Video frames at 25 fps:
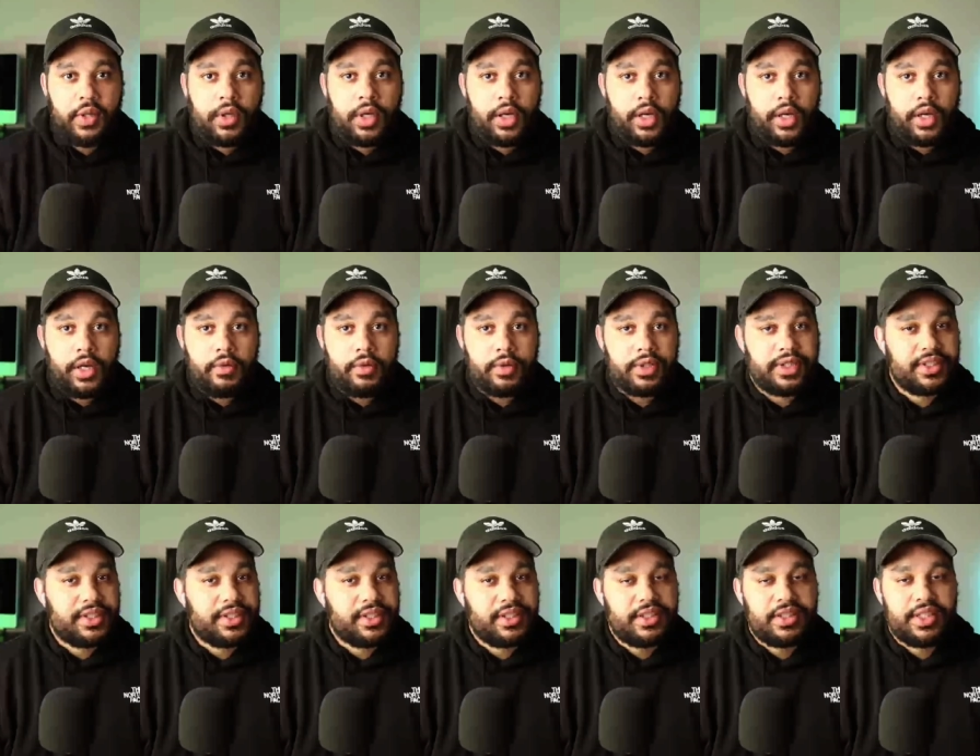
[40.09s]
Uh,
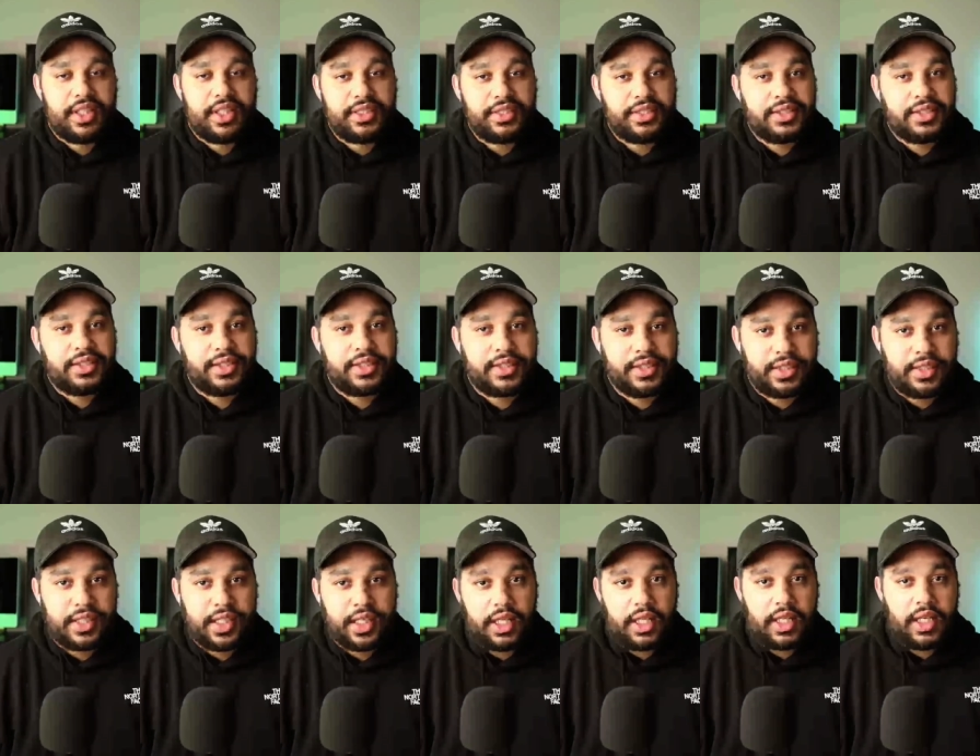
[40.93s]
let's let's just
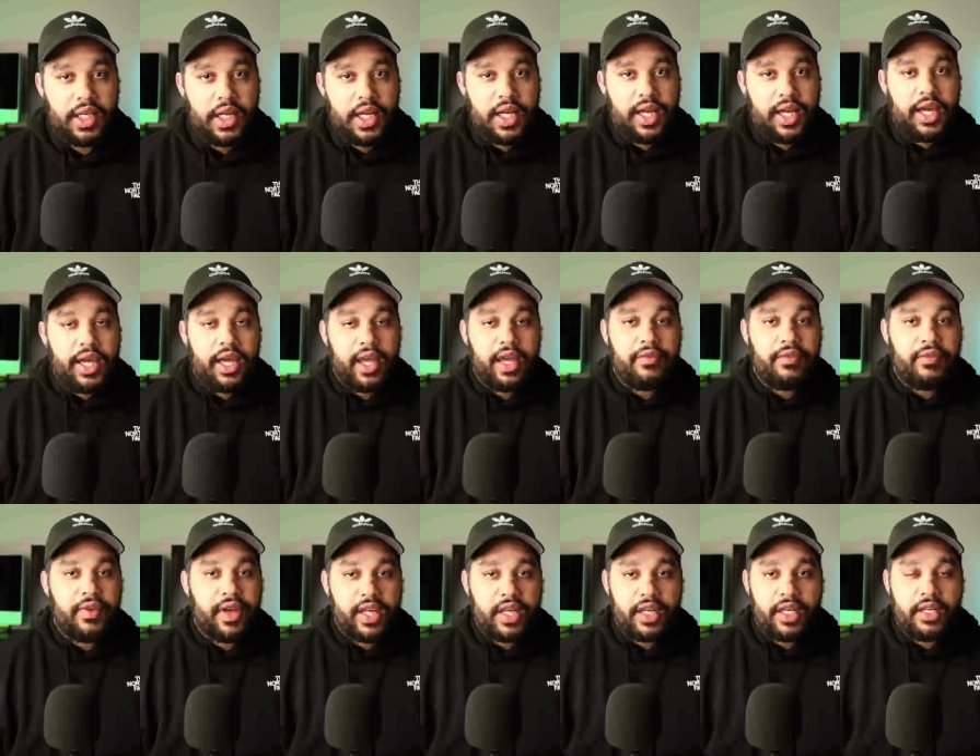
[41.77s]
see if
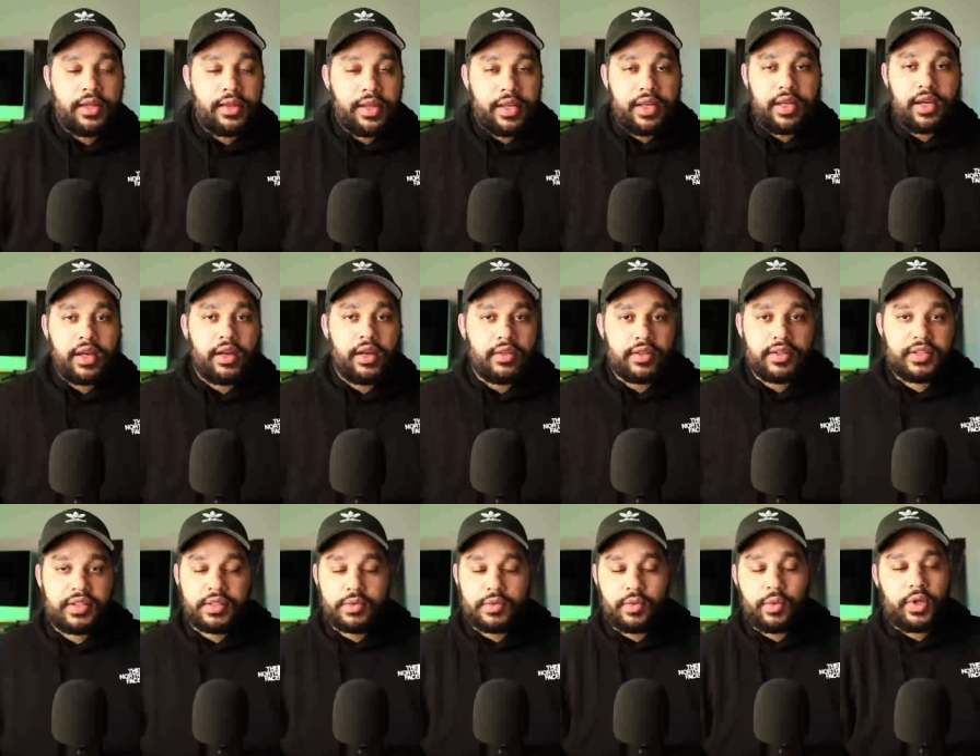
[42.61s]
anything
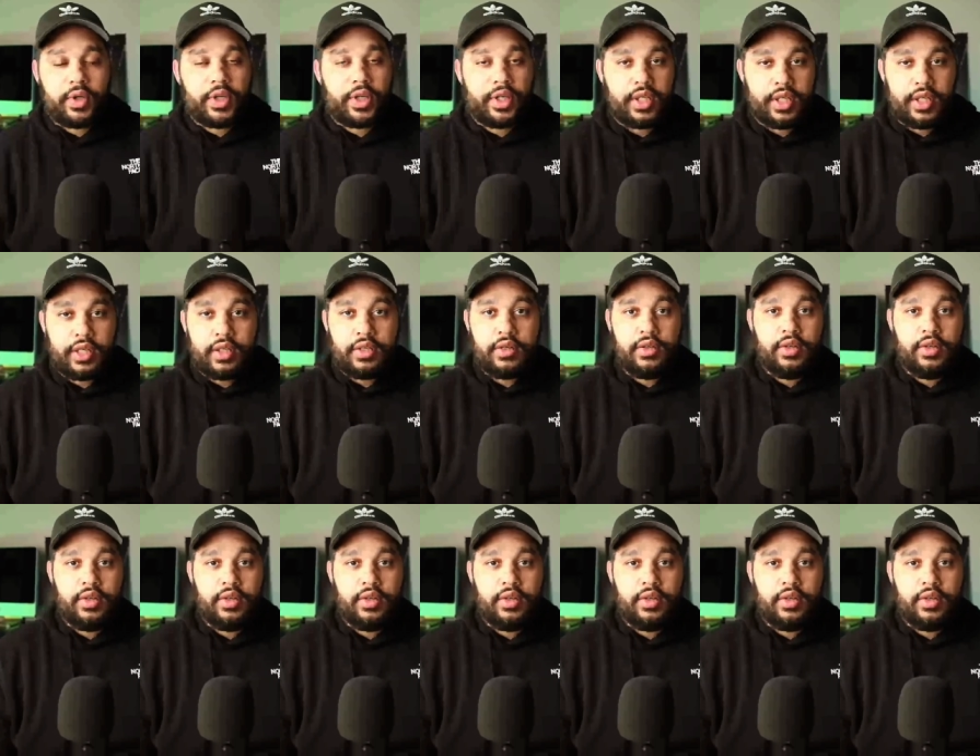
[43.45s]
else is working.